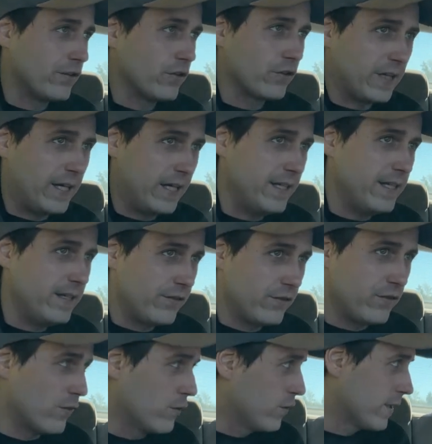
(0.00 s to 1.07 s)
Your kidneys
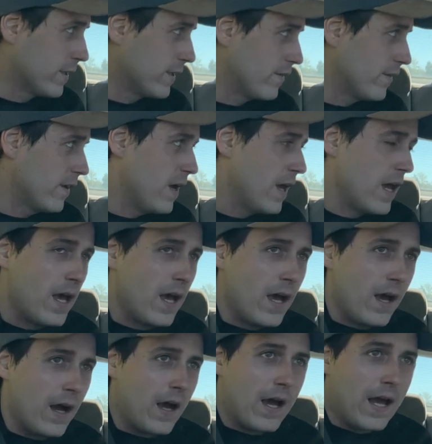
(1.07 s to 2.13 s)
and that's, your organs. That's
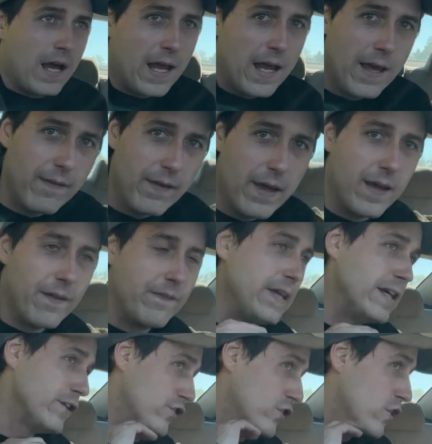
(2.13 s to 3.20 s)
horrible. And, yeah. and,
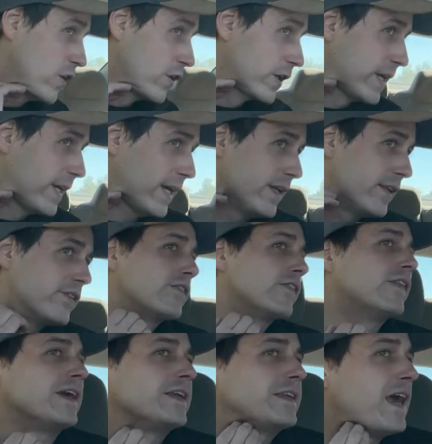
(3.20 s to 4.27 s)
these young kids,
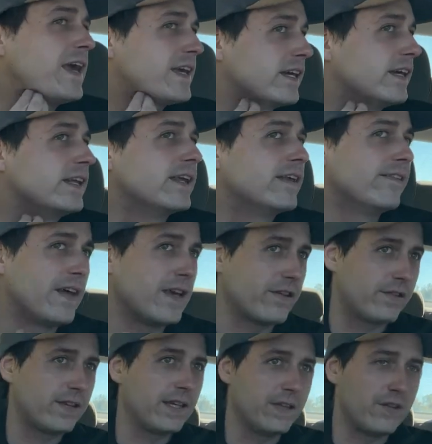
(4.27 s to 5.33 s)
they take it and they
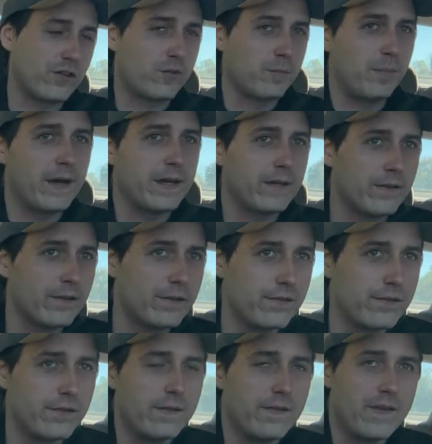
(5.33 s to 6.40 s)
see
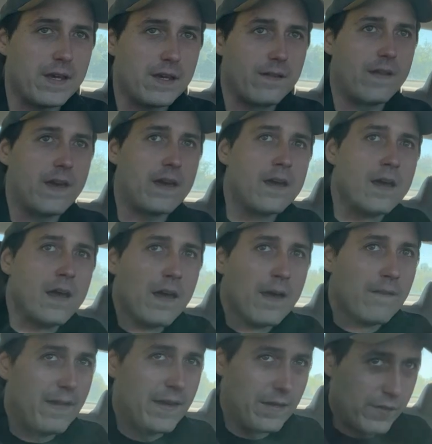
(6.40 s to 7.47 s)
spiders. Oh they,
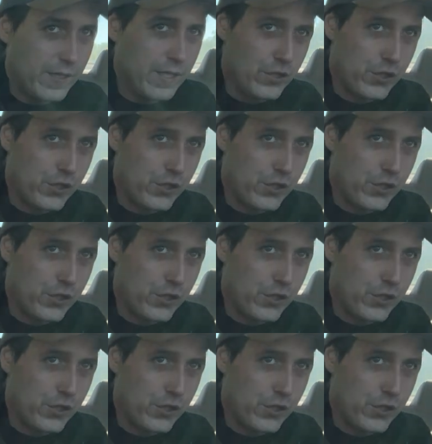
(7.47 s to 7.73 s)
they, they see